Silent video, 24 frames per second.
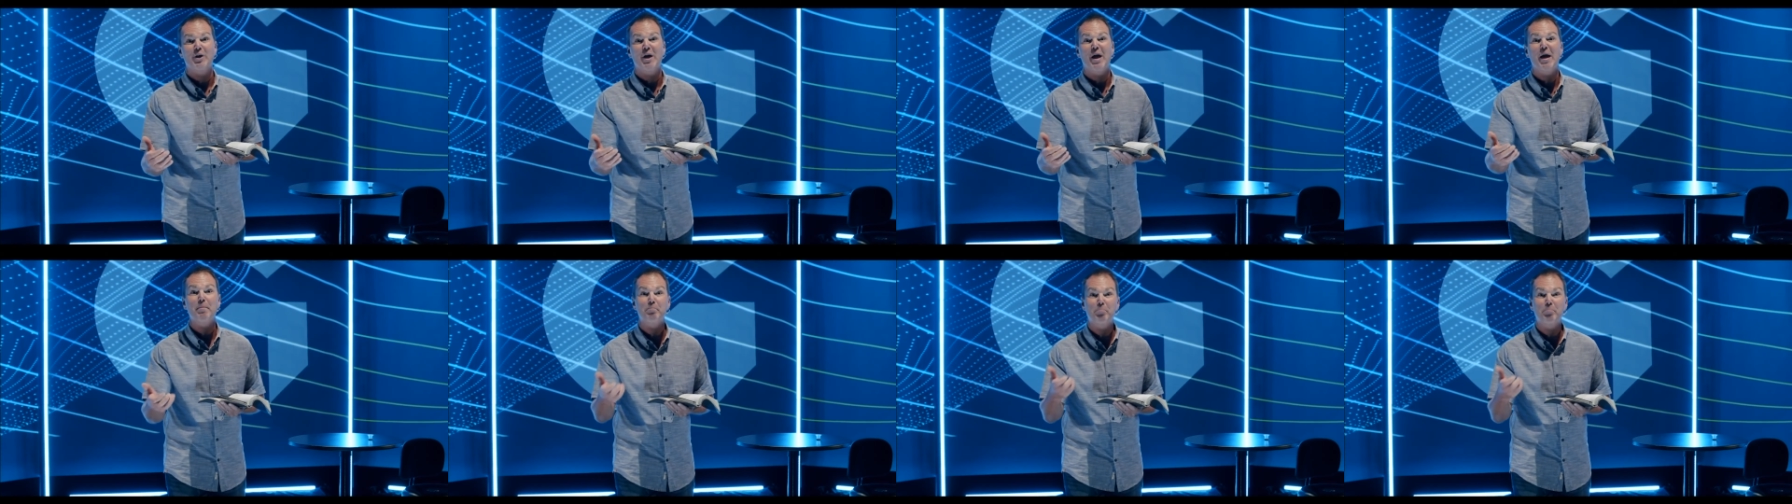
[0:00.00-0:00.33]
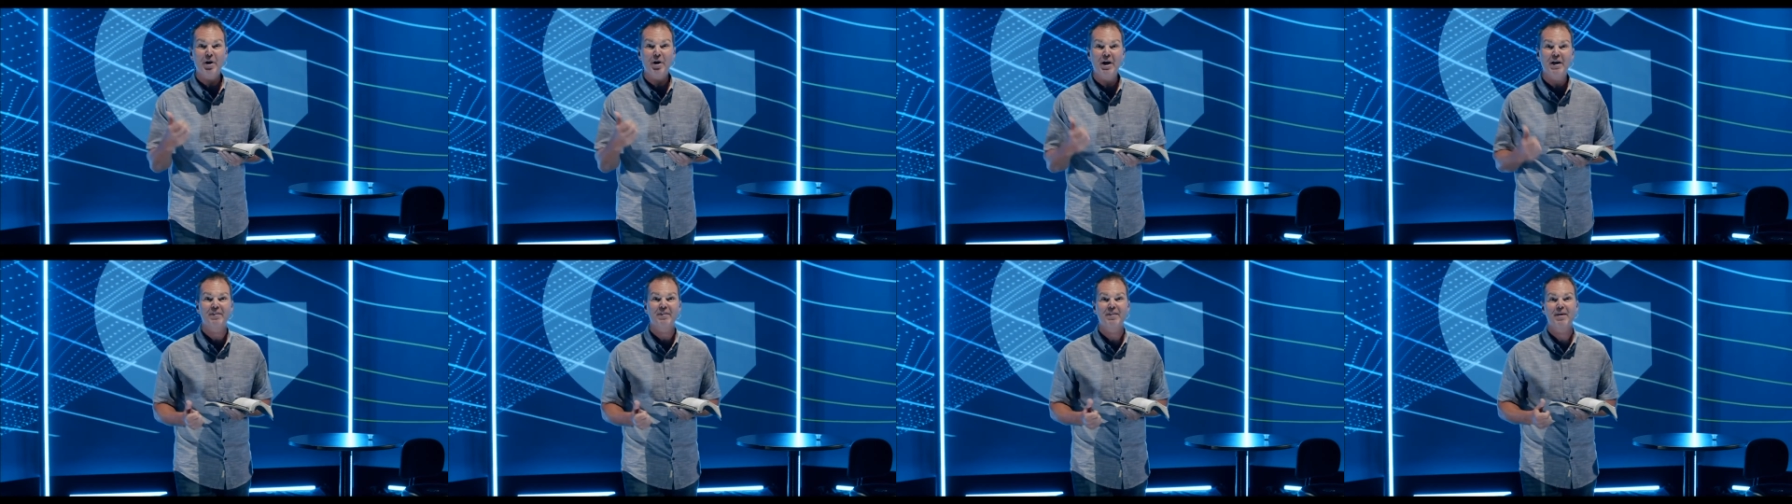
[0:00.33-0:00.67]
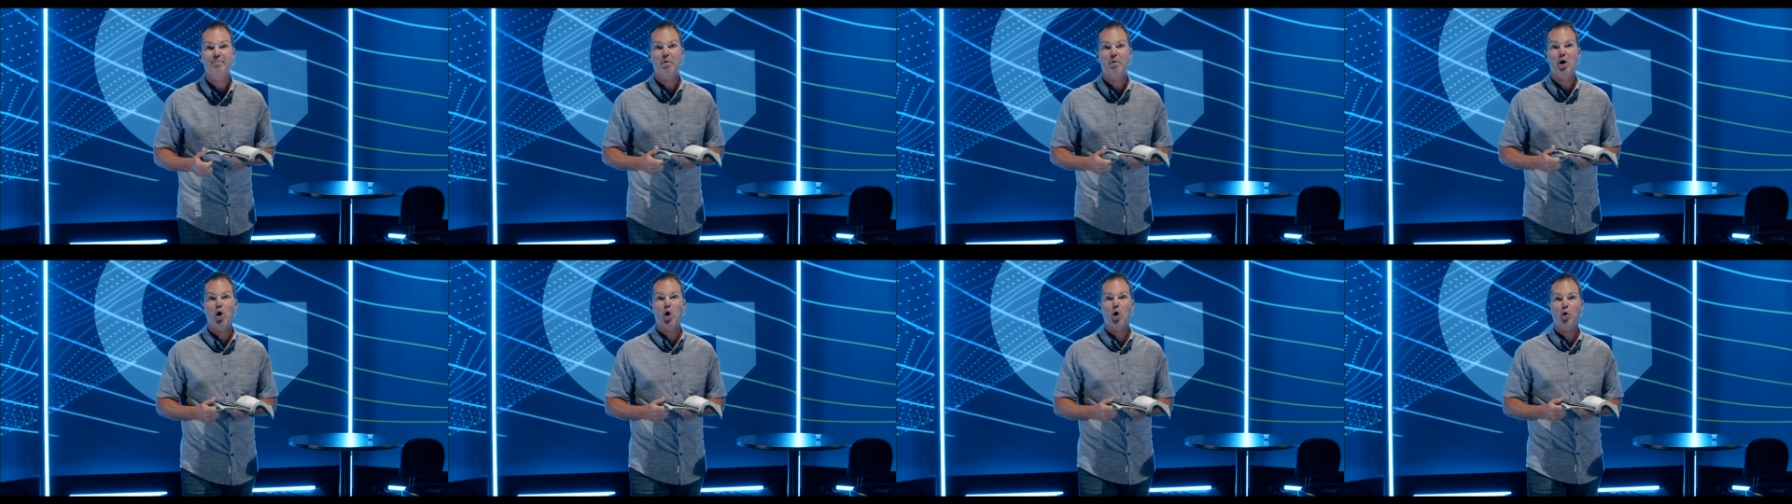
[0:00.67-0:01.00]
and bring them
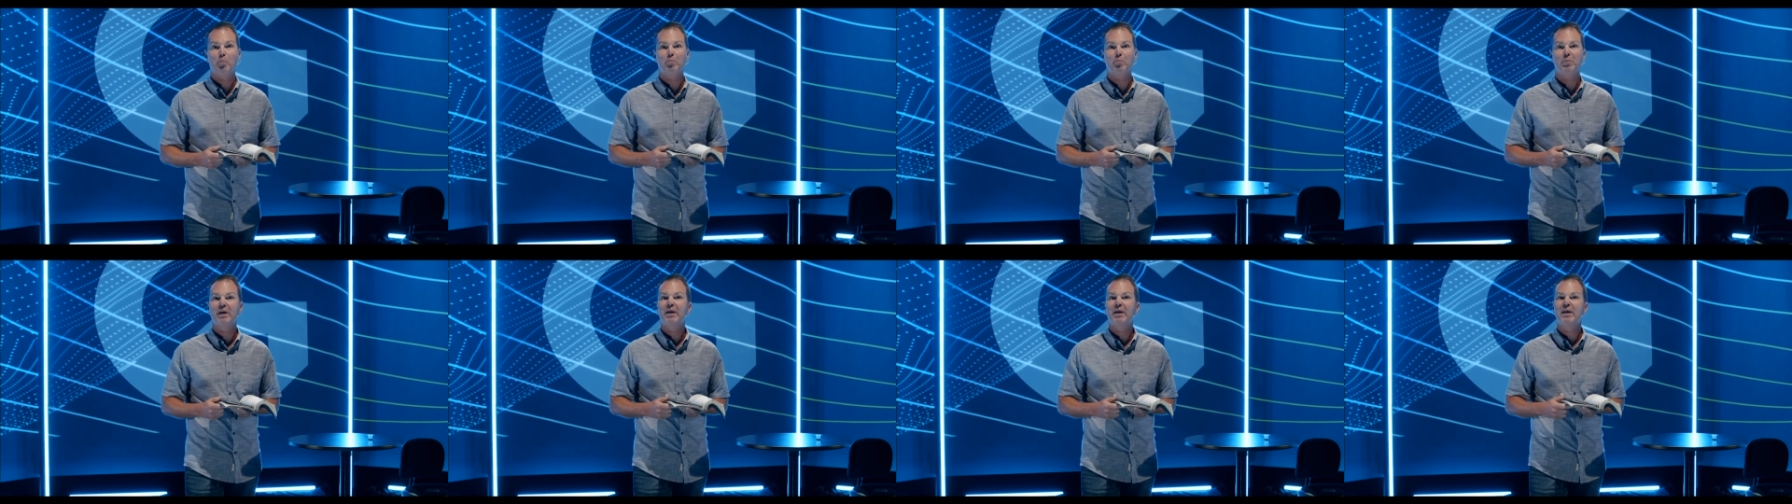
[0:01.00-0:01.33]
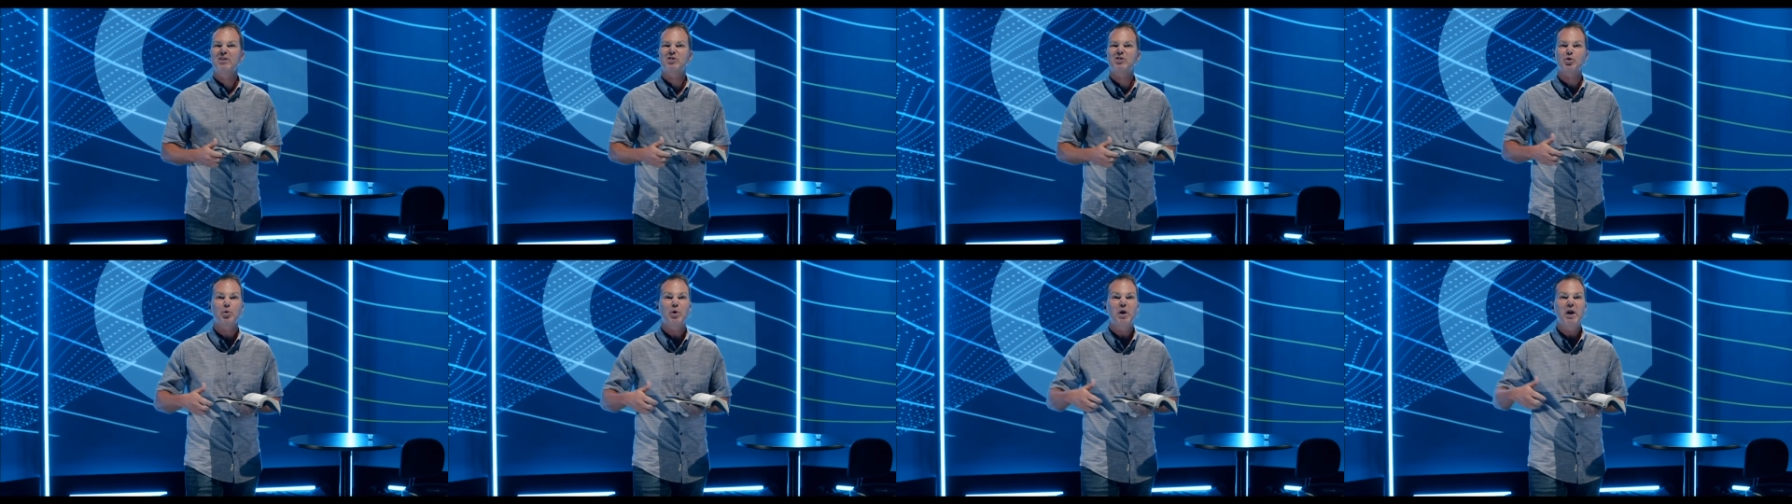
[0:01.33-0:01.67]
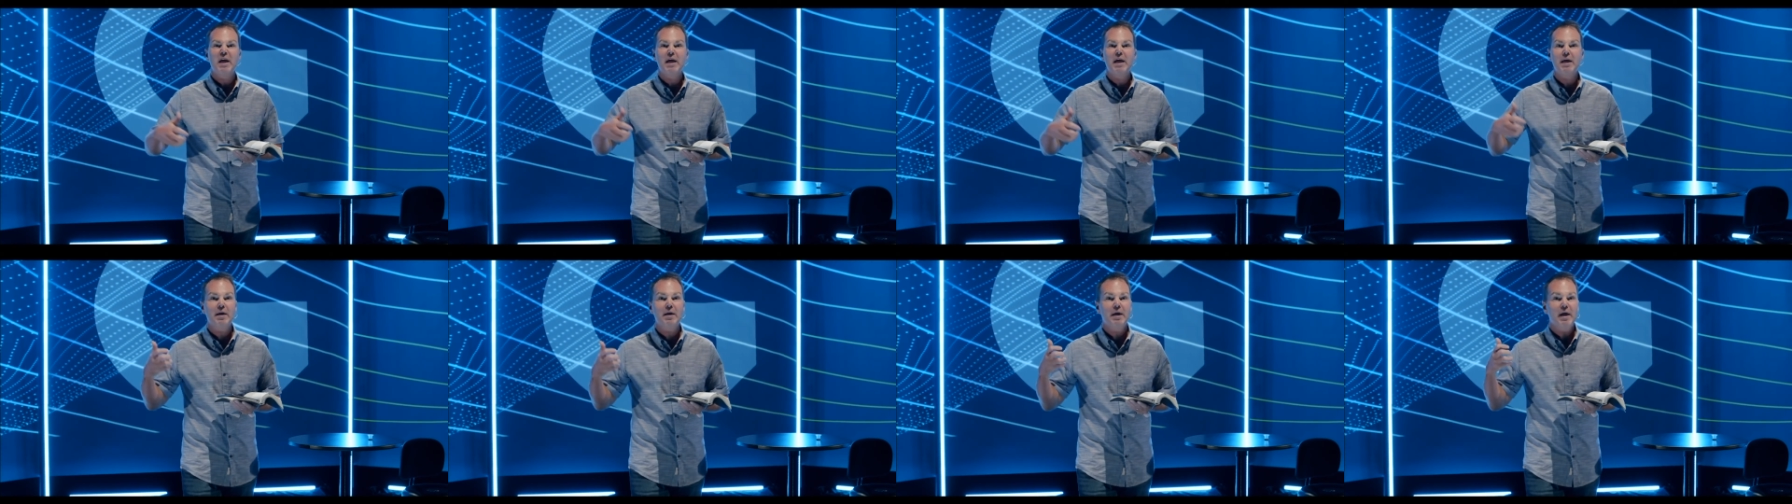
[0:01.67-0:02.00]
home. And so
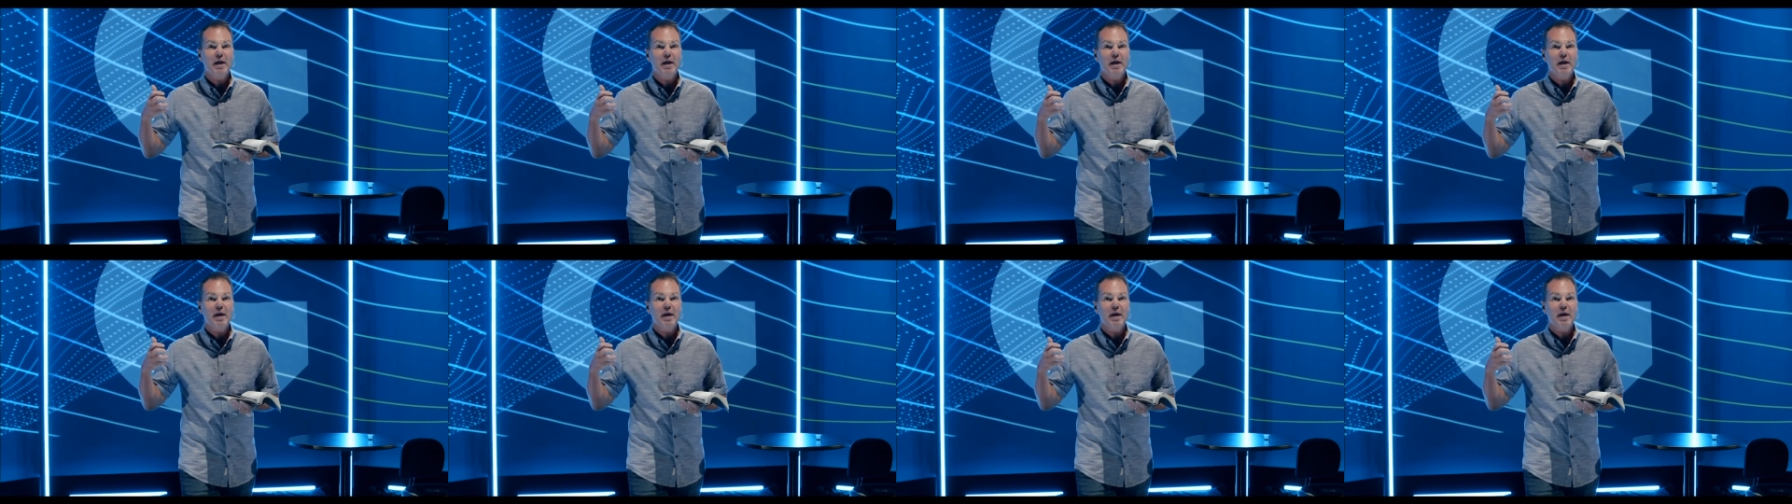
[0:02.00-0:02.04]
he